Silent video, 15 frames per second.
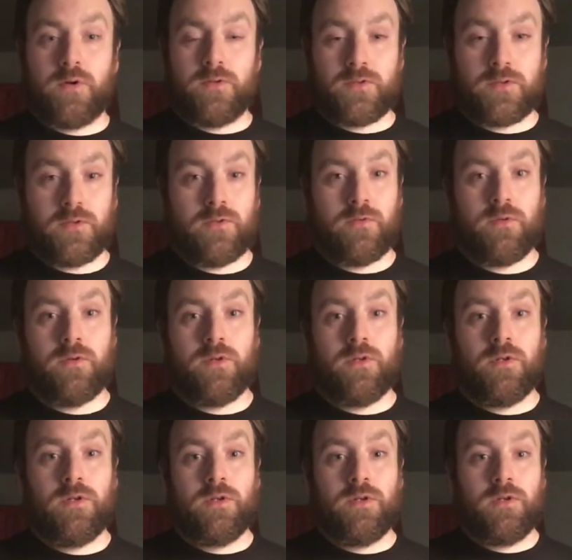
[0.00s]
So
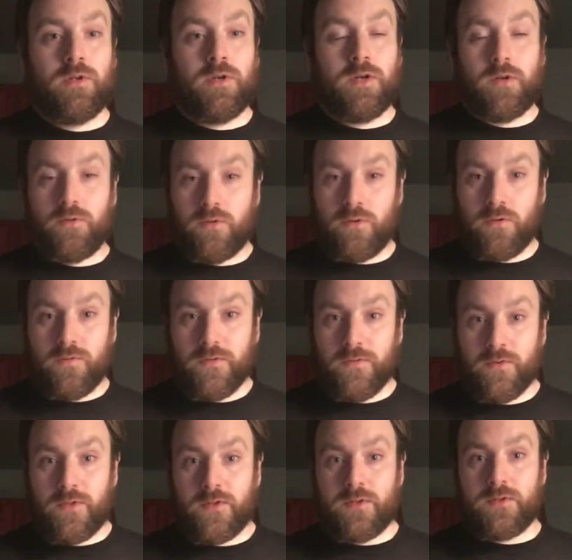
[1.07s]
I don't know if
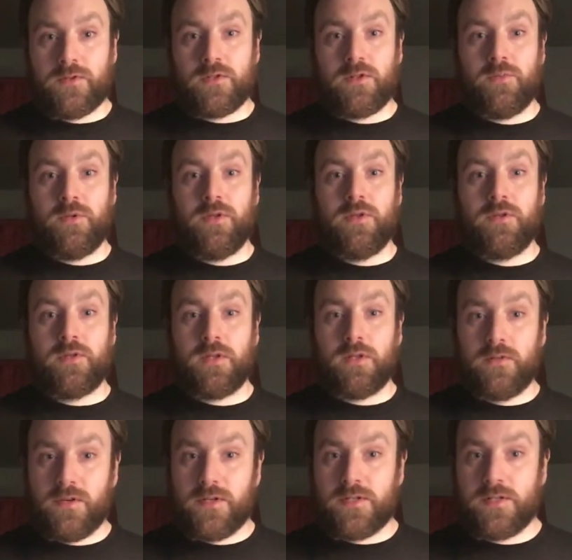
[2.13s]
everything's going to be
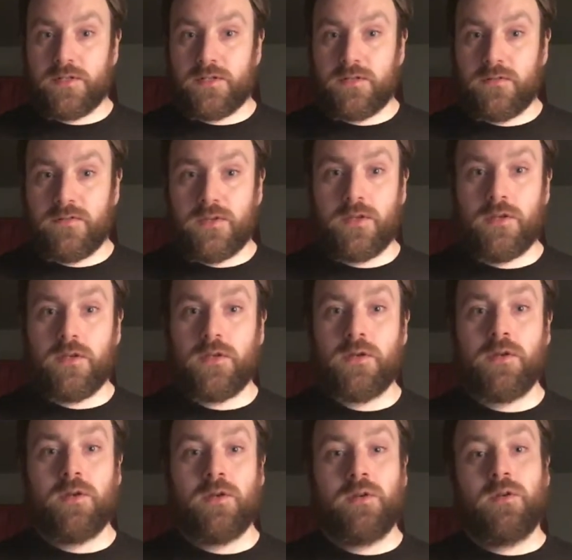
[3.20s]
televised on TV
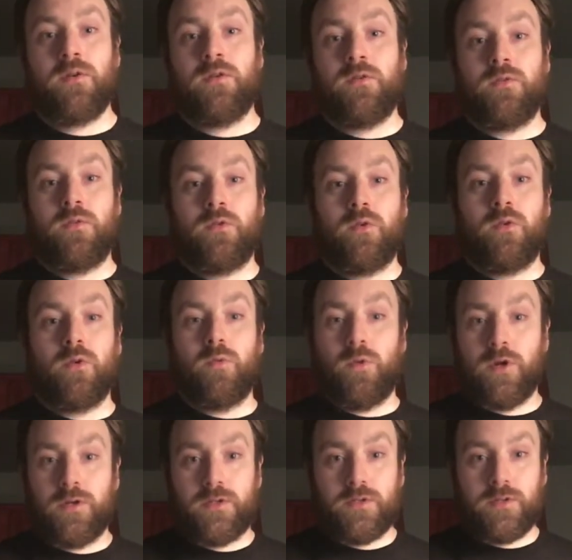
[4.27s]
or
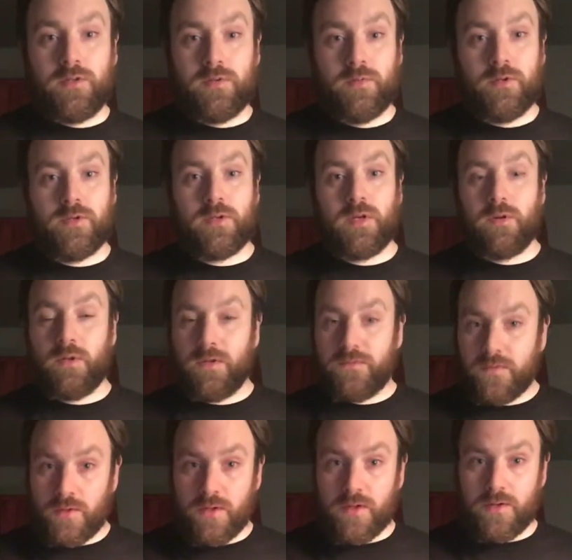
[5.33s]
what, but I'll have to
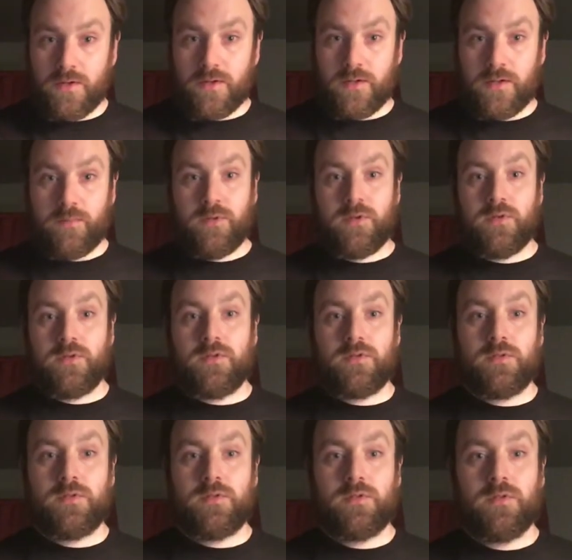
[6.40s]
look into that
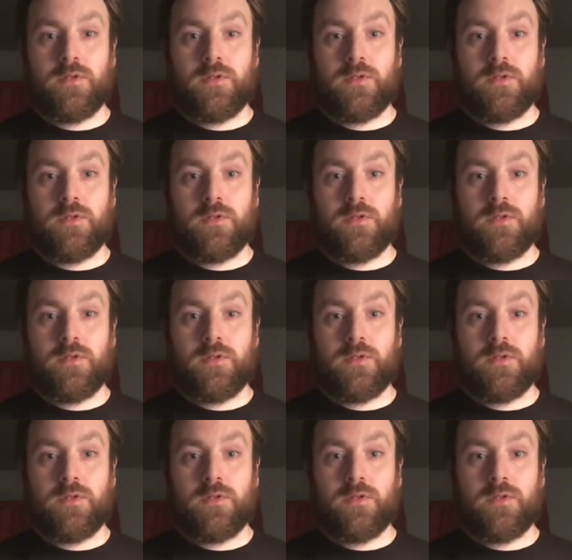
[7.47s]
because